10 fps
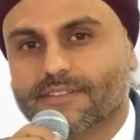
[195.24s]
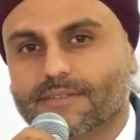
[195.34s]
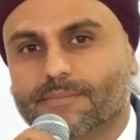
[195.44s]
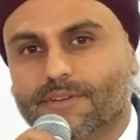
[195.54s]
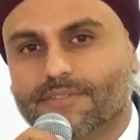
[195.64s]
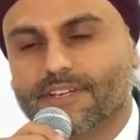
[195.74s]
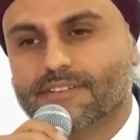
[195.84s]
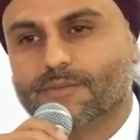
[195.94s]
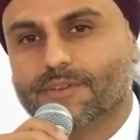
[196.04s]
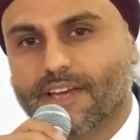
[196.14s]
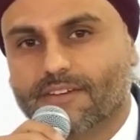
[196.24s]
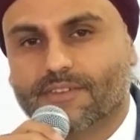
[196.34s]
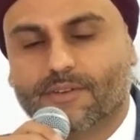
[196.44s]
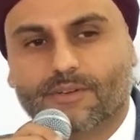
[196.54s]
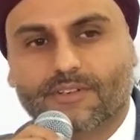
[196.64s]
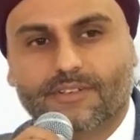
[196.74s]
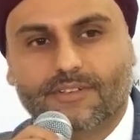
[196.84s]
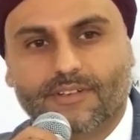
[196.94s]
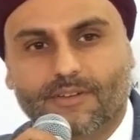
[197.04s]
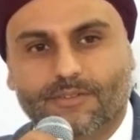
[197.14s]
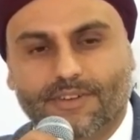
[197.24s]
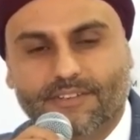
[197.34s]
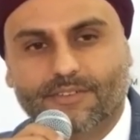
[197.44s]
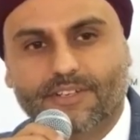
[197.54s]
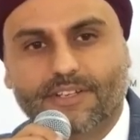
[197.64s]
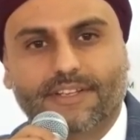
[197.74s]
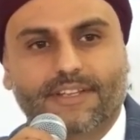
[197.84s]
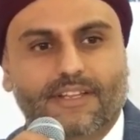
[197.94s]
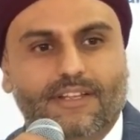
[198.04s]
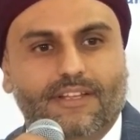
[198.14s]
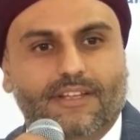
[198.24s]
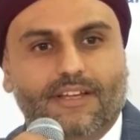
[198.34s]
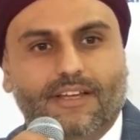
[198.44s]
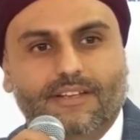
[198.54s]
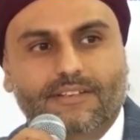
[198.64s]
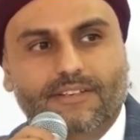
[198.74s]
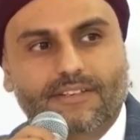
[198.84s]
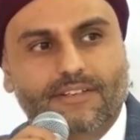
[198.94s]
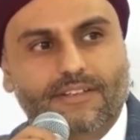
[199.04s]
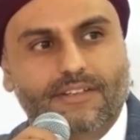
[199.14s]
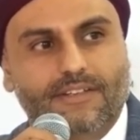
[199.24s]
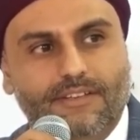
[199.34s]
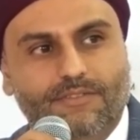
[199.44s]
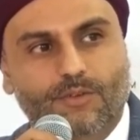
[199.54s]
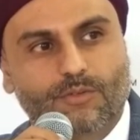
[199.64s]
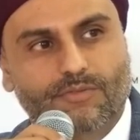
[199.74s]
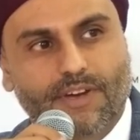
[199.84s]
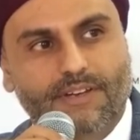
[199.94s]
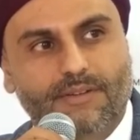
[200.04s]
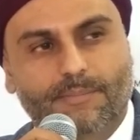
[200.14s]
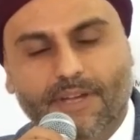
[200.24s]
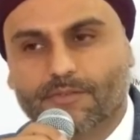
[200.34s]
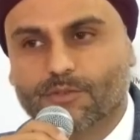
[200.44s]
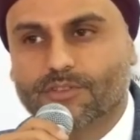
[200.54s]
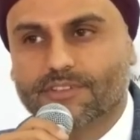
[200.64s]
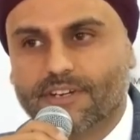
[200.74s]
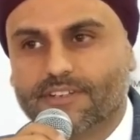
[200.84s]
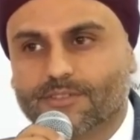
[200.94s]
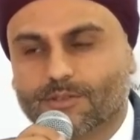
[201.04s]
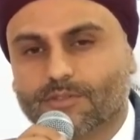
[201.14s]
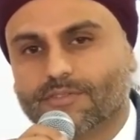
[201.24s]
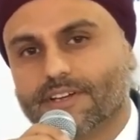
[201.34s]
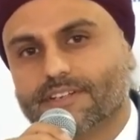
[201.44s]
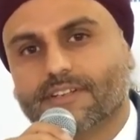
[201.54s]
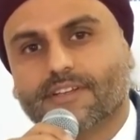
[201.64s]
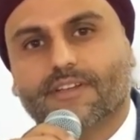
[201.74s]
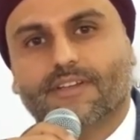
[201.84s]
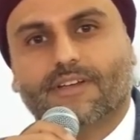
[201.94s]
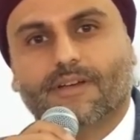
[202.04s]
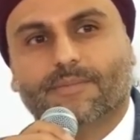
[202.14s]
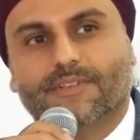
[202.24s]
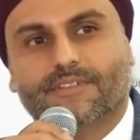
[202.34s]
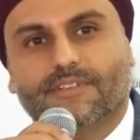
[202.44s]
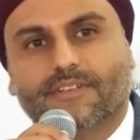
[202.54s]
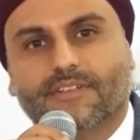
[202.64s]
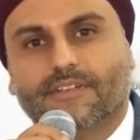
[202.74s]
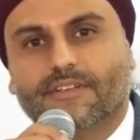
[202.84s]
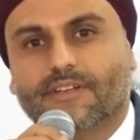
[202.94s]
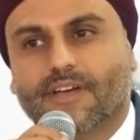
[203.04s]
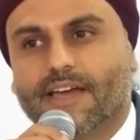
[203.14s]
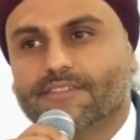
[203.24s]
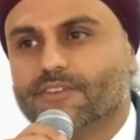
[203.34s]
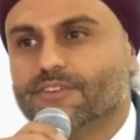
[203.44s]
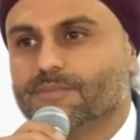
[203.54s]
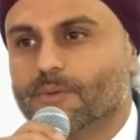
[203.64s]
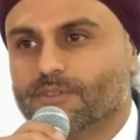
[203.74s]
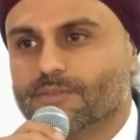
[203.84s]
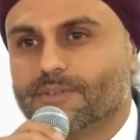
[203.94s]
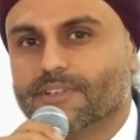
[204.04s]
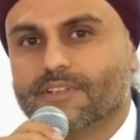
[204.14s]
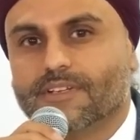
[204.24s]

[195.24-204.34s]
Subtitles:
perfect. We have our factory, and if you find a better future there, it's also fine. But as a responsible